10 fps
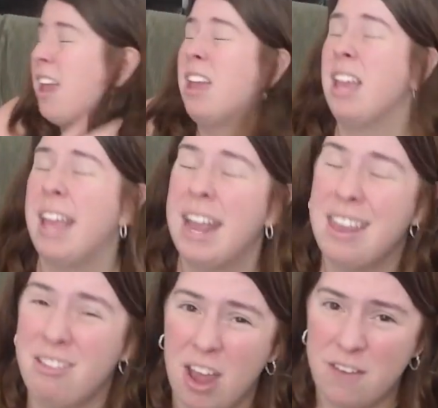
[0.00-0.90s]
unless you
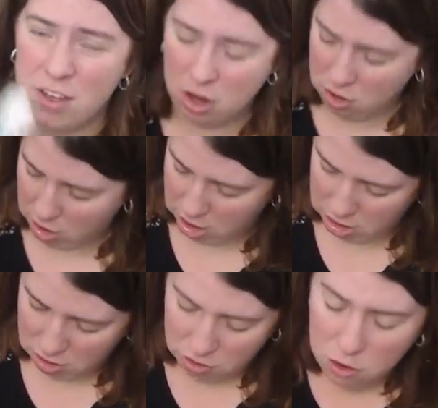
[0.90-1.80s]
have a good
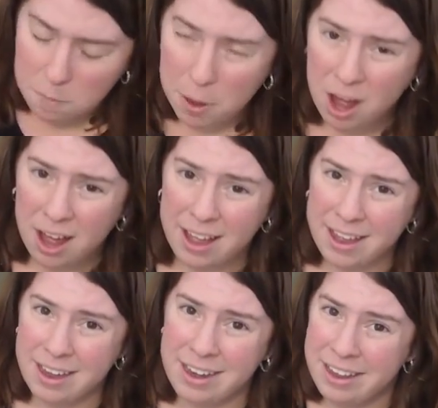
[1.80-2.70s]
coupon,
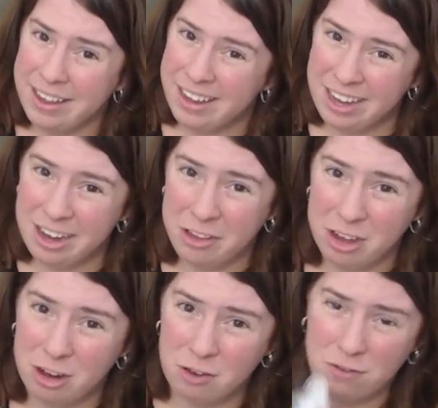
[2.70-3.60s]
you know, they're
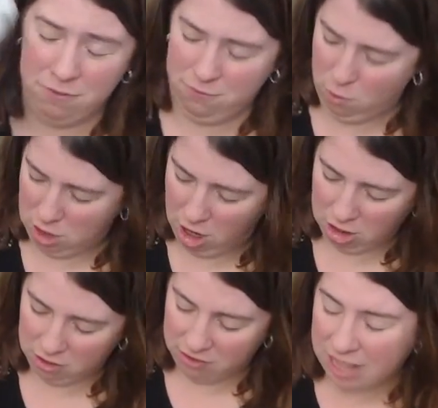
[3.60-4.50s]
over
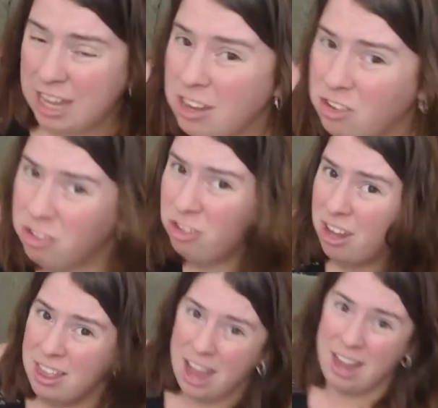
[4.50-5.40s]
$4 each. And
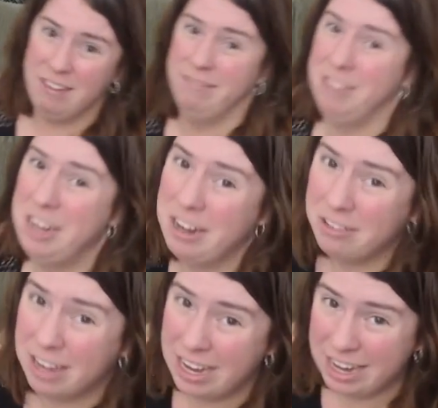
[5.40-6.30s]
that, you know, can,